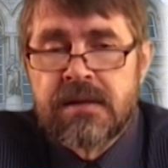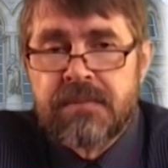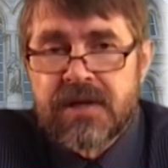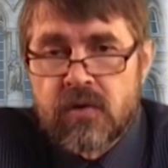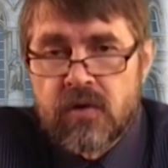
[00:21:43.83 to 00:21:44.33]

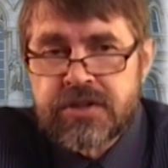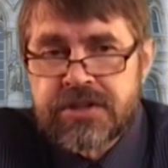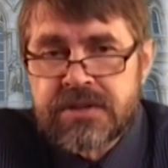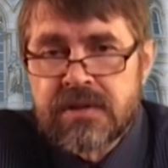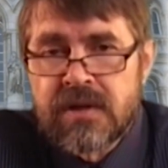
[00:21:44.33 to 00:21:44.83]

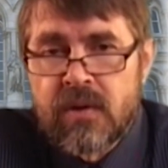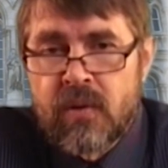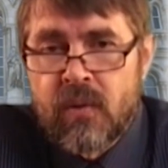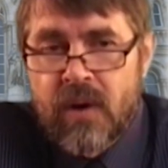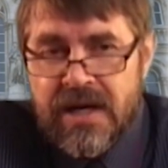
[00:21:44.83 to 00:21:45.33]
Because,
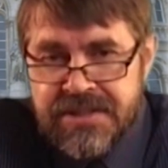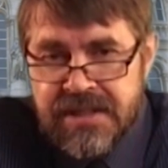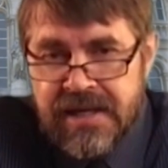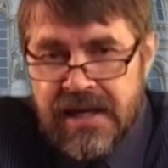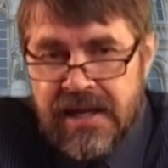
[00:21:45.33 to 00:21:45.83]
once
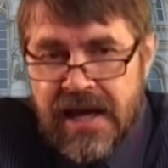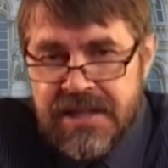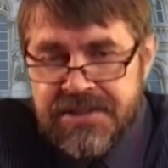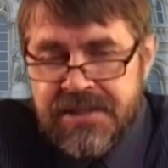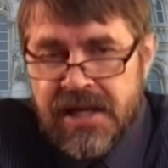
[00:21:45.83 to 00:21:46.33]
again,
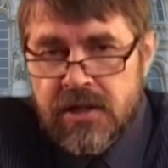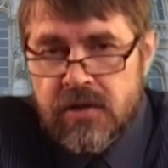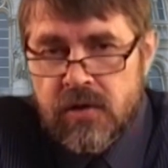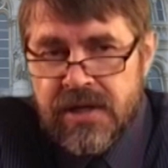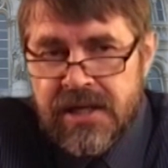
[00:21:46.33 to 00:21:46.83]
as
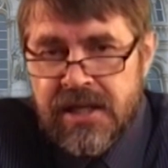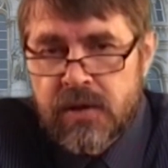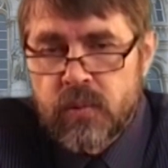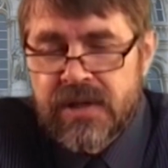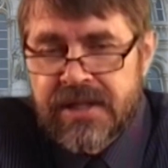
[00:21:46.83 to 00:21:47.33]
stated
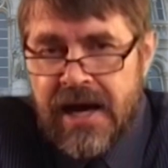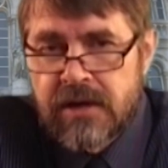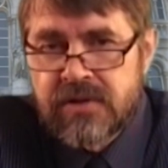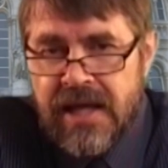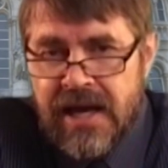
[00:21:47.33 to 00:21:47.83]
already, we
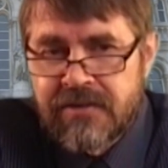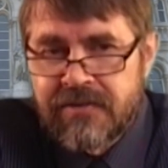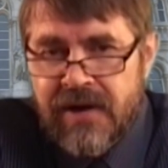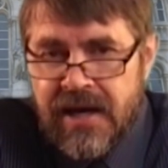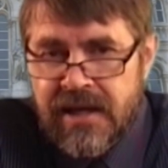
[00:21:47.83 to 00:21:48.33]
don't
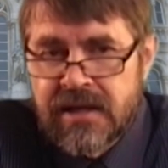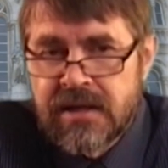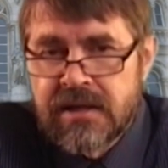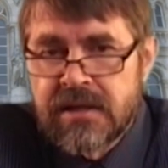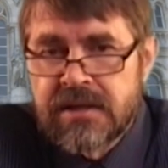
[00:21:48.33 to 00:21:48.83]
have a
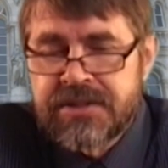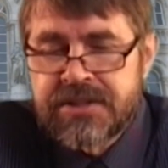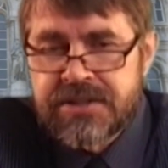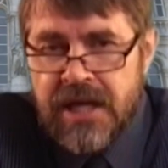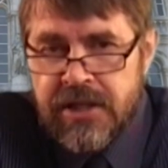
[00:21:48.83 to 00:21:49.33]

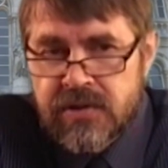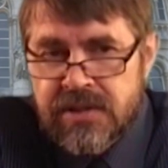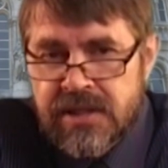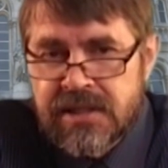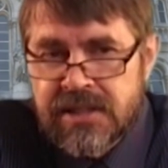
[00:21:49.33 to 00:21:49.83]

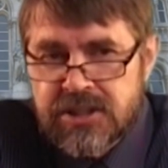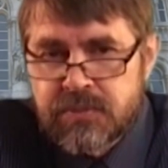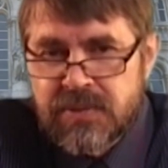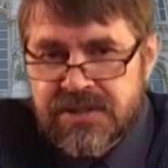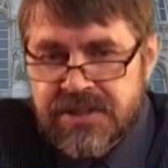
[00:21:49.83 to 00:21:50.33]
statutory
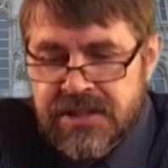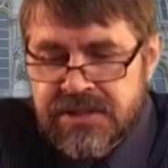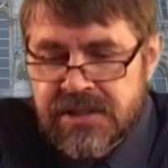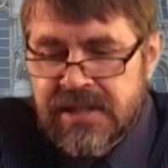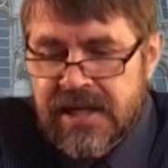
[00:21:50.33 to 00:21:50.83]

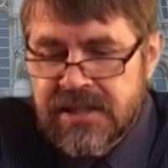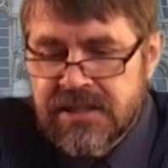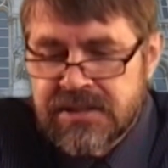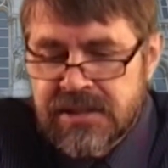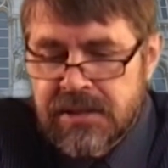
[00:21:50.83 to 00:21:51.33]
dispensation that
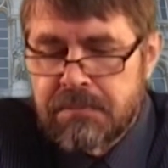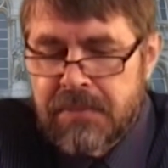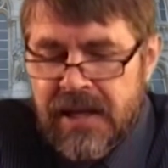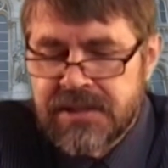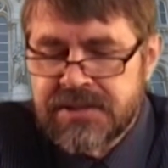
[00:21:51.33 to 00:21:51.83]
is in
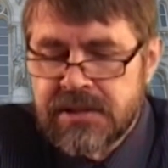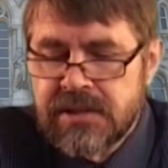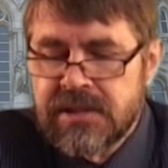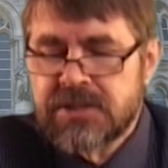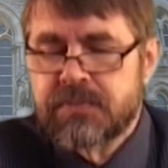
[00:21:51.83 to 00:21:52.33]
place
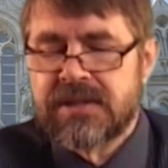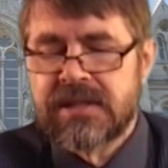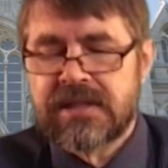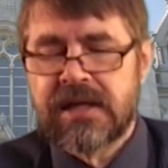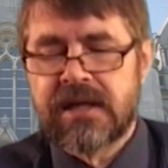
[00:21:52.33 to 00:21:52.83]
in this
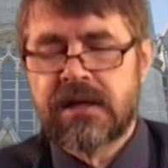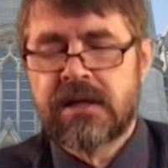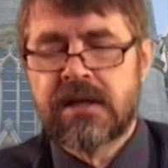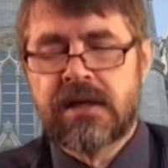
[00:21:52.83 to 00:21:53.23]
particular